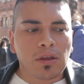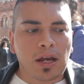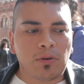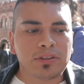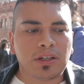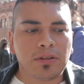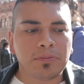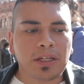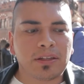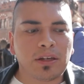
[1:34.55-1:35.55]
would tell them
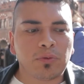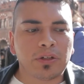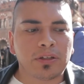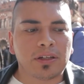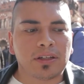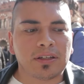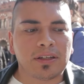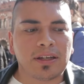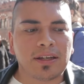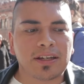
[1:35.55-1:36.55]
that they would
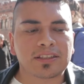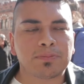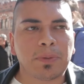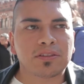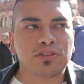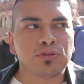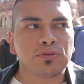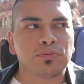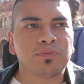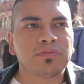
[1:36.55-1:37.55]
expect
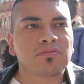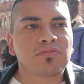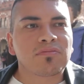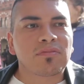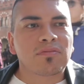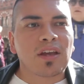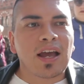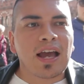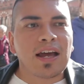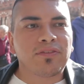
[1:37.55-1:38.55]
to
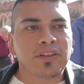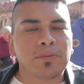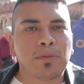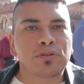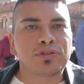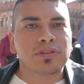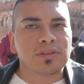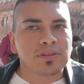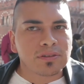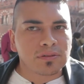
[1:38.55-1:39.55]
have an
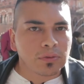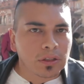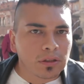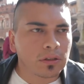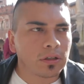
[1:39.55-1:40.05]
emotions with